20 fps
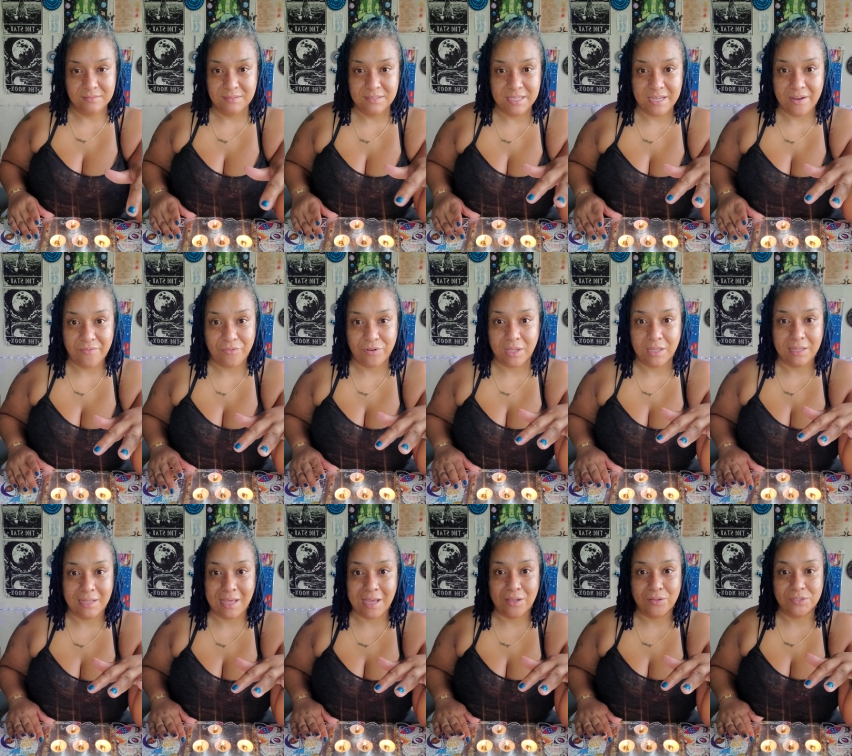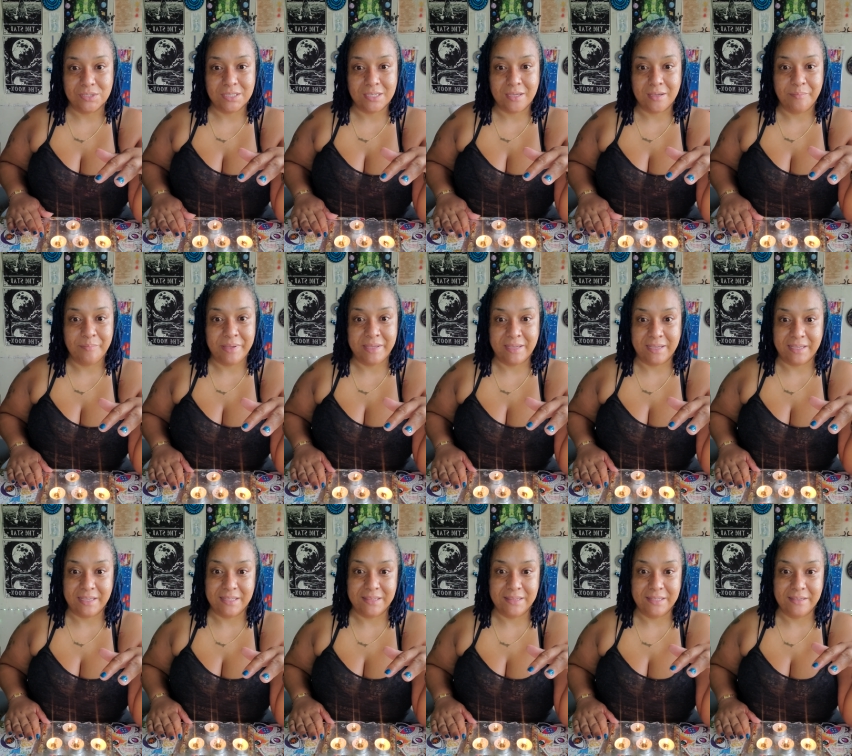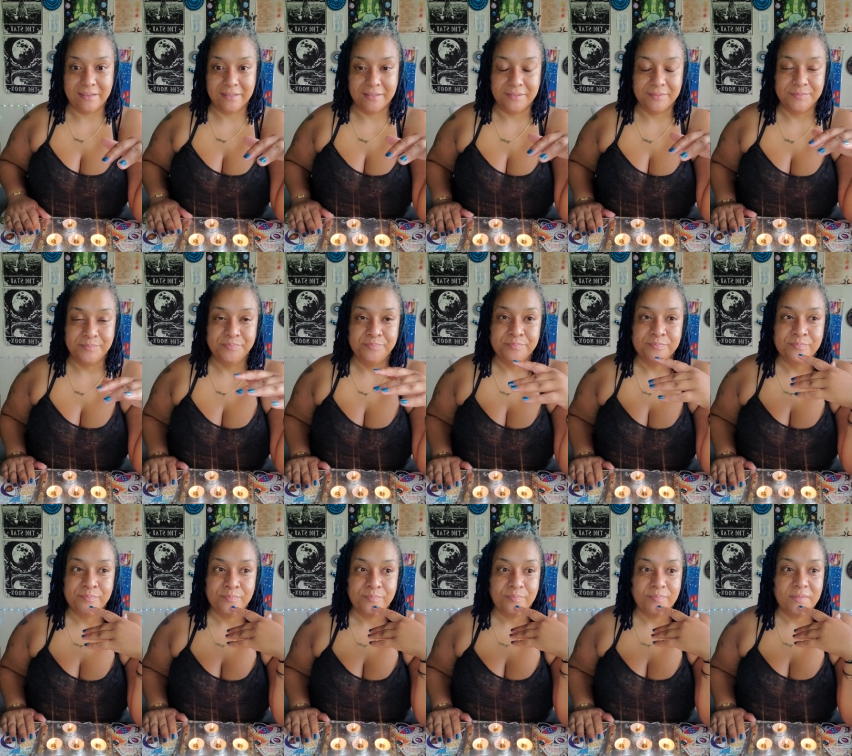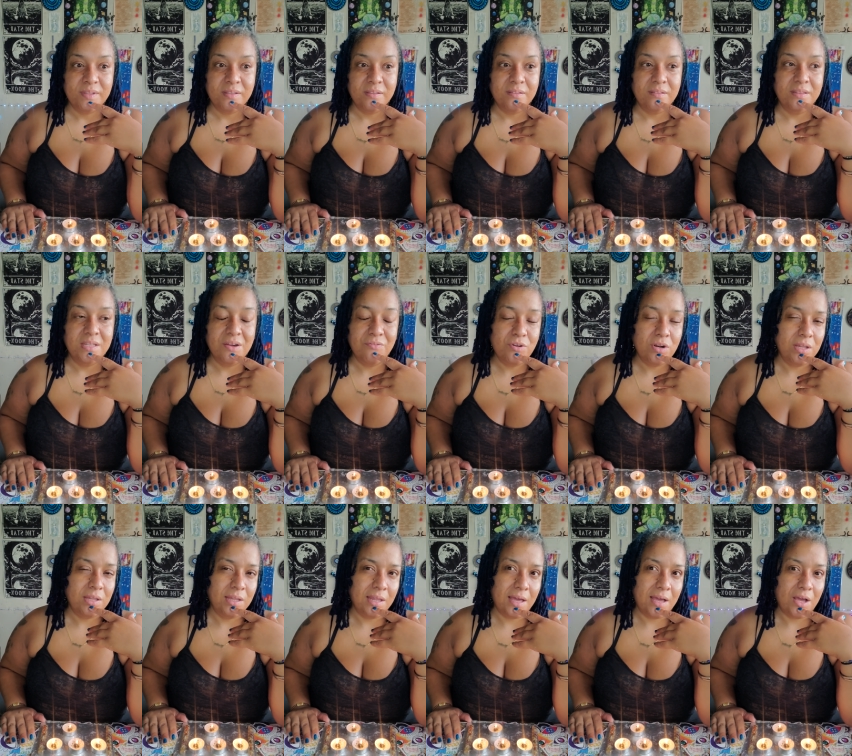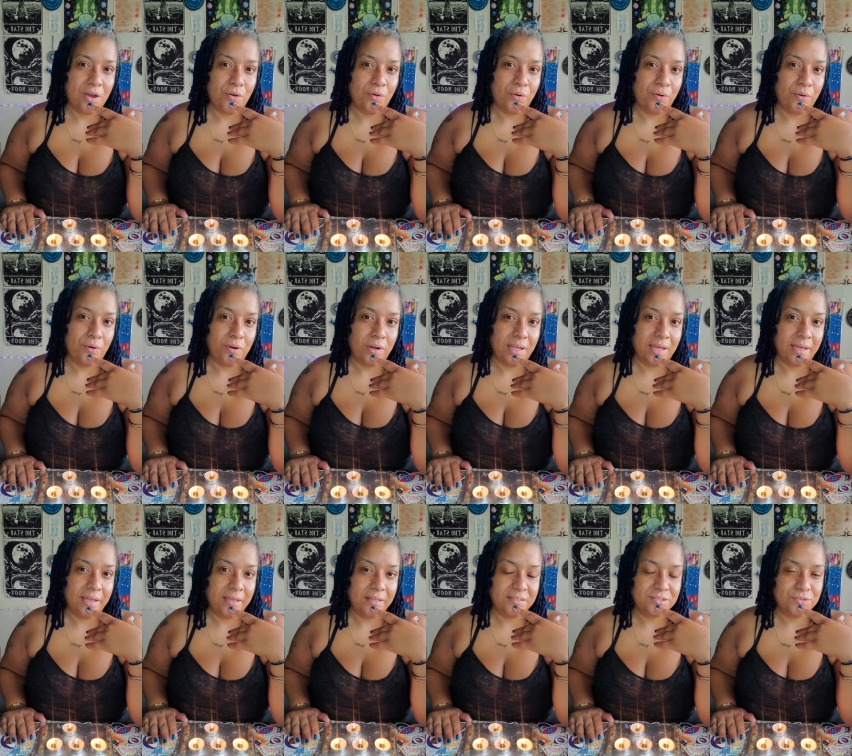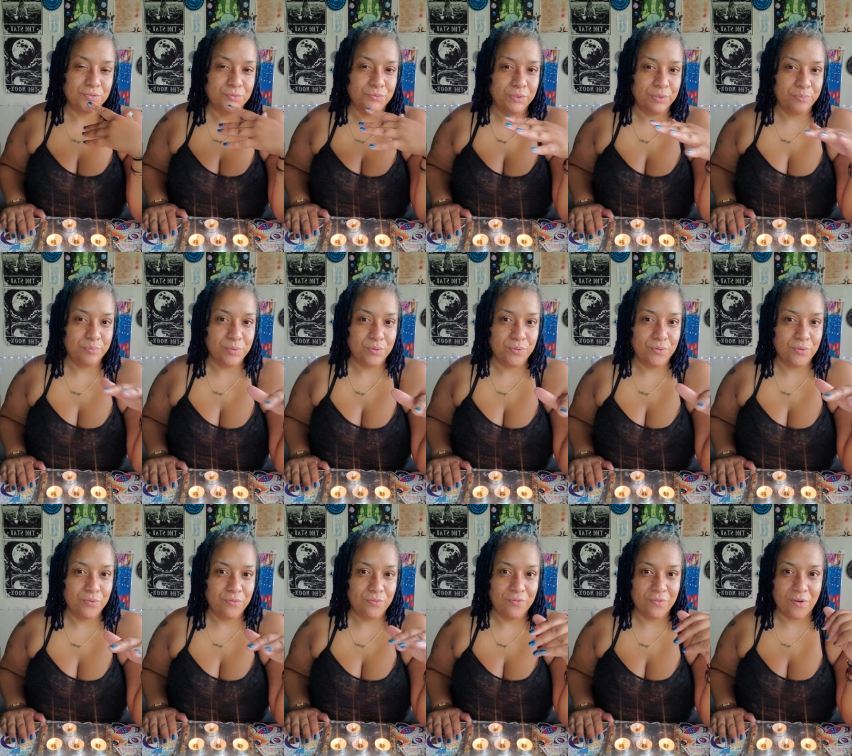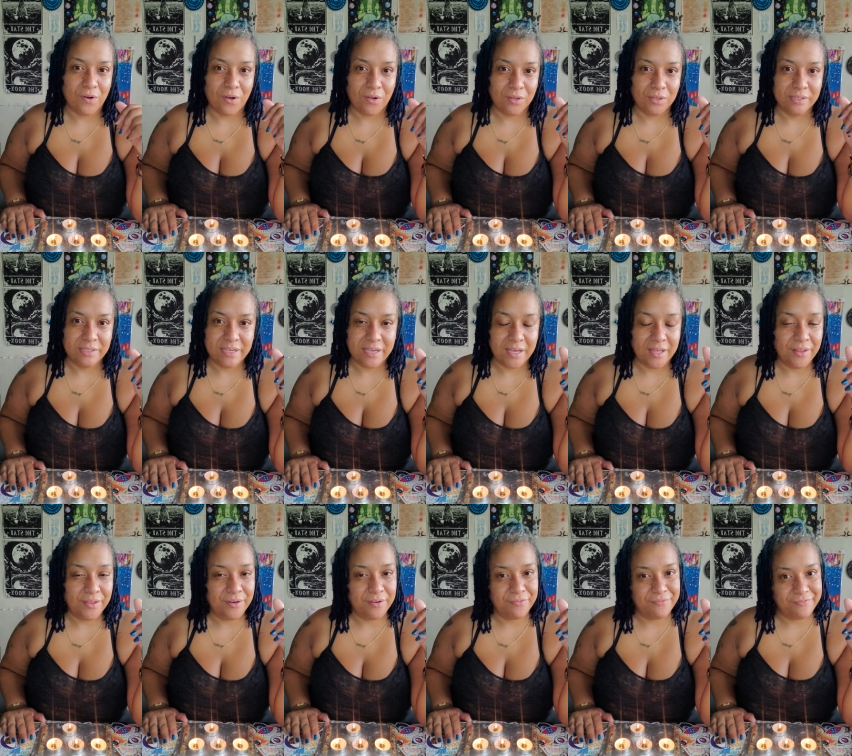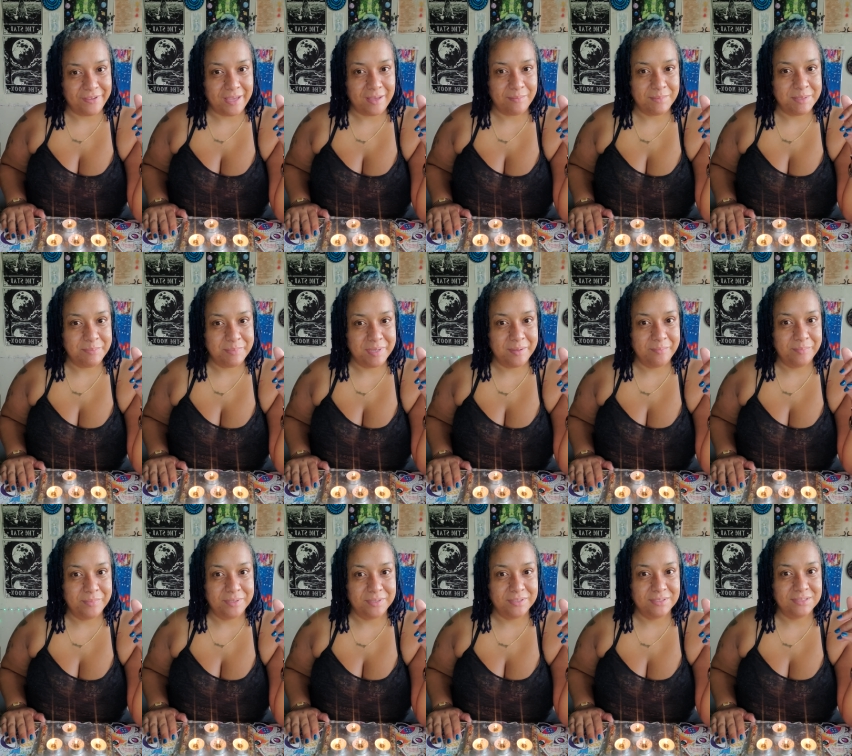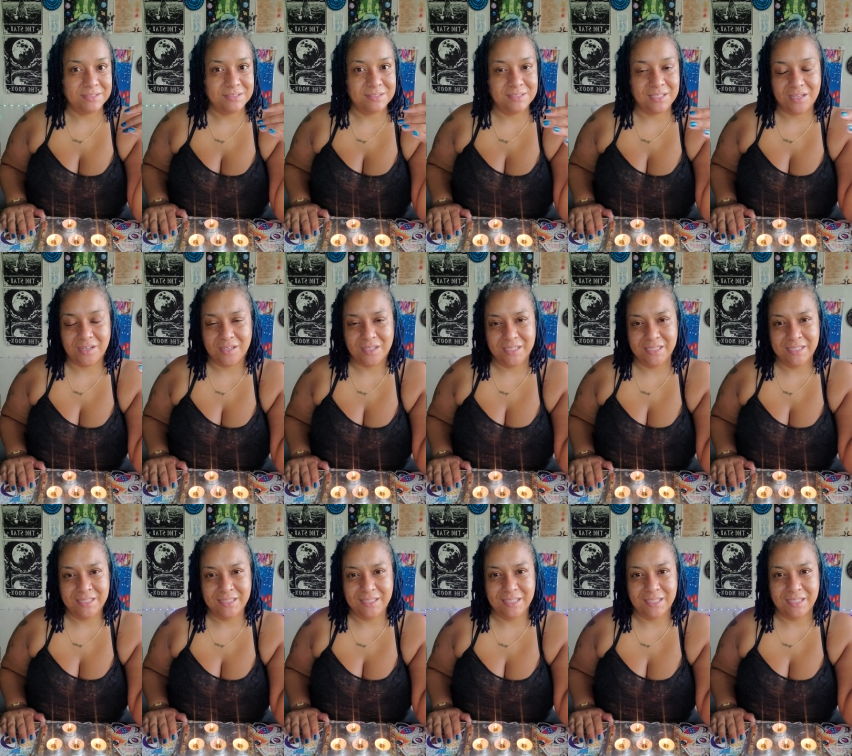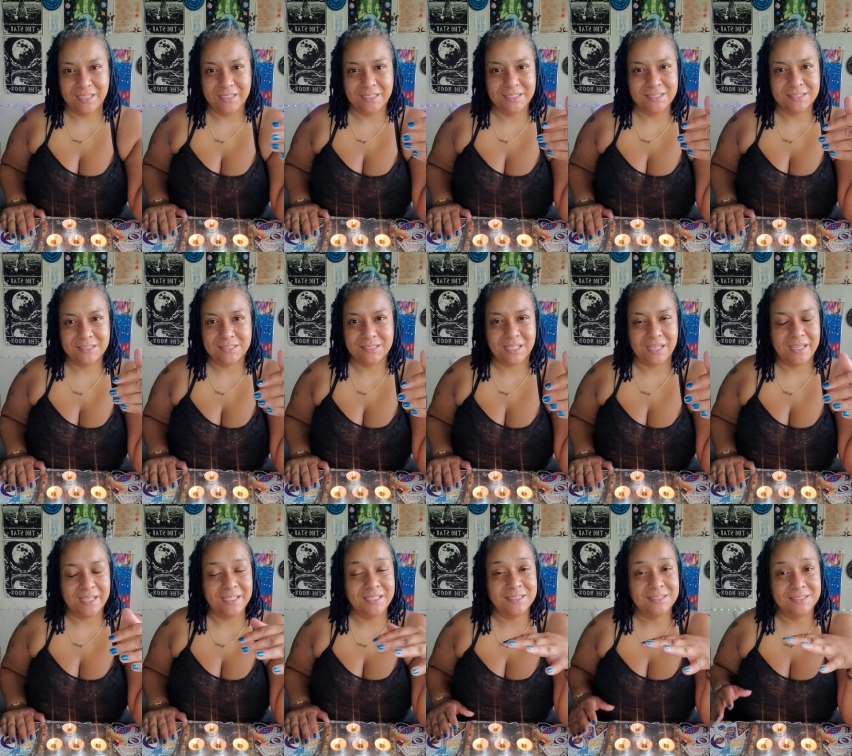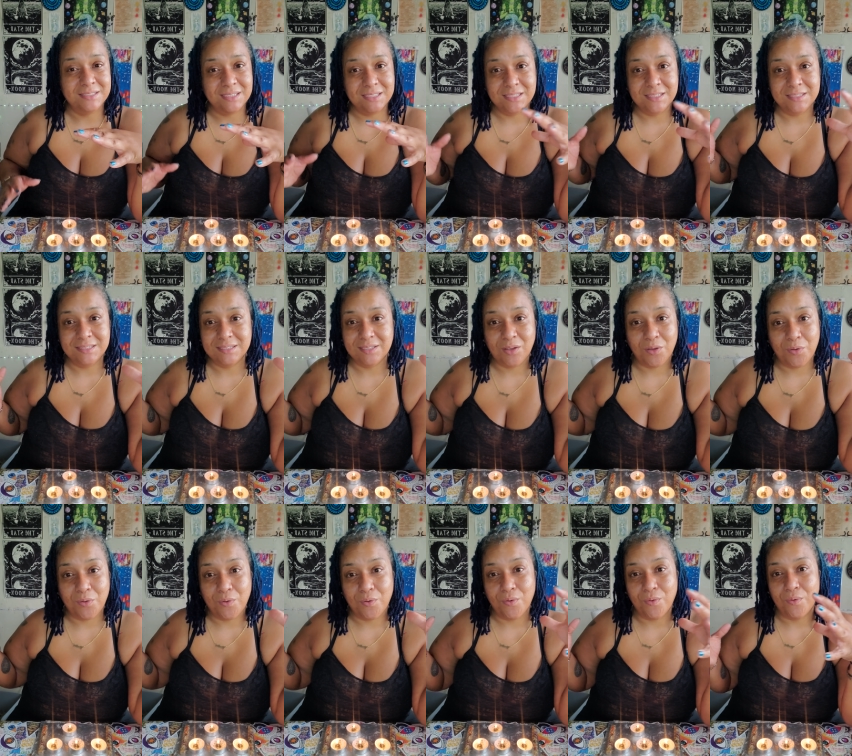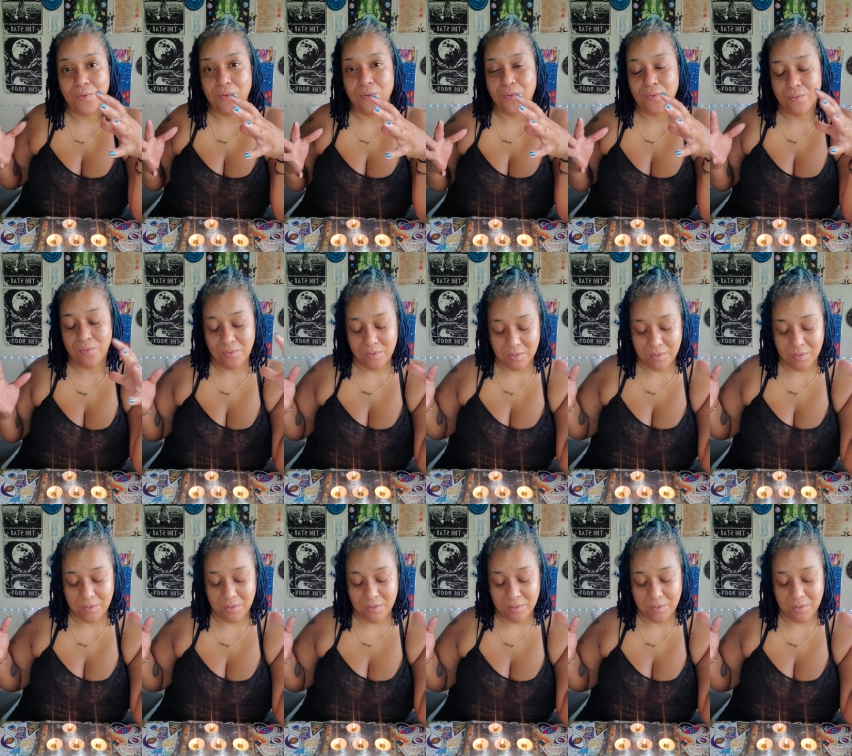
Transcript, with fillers: never allowed to come back in there never allowed or like to remove all the other family members that are in there it's like it's just, it's a whole